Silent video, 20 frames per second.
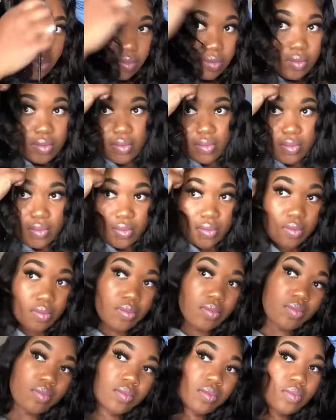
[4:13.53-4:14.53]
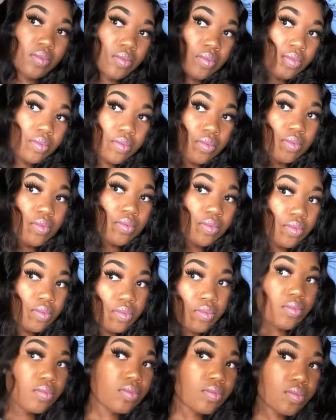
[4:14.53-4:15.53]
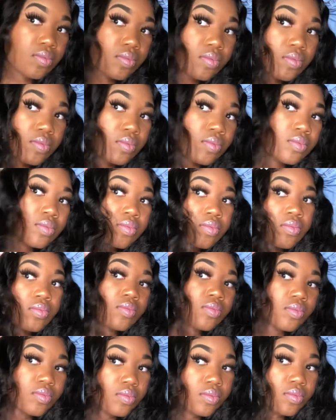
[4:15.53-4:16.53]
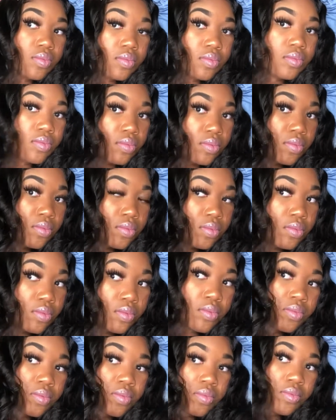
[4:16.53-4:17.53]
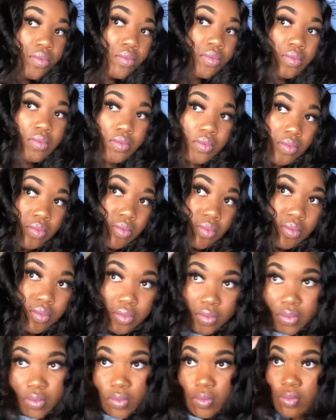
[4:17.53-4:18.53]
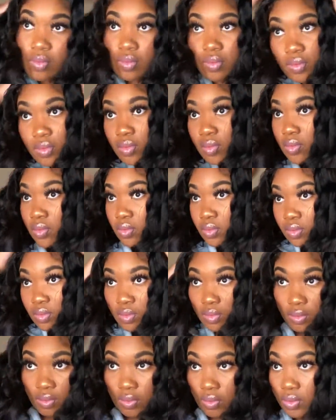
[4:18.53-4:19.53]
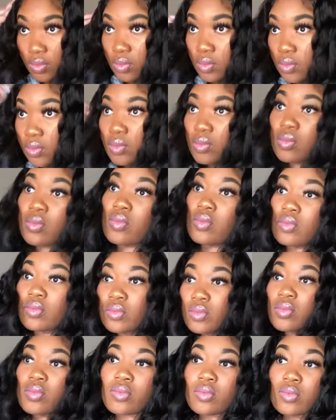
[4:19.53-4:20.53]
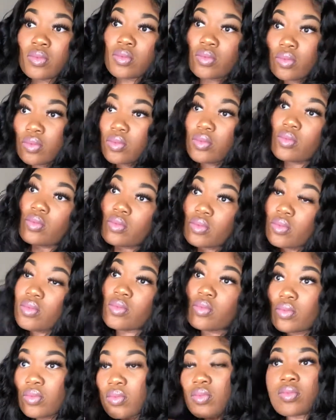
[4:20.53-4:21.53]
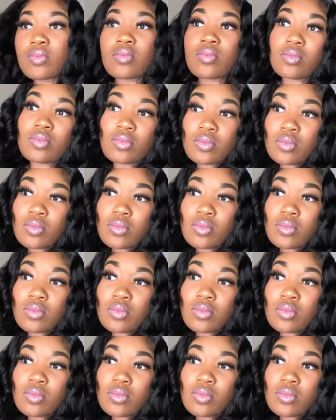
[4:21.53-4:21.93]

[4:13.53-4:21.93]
tell you guys, do what works best for you. After you've created your baby hair, you're going to go ahead and get your head wrap and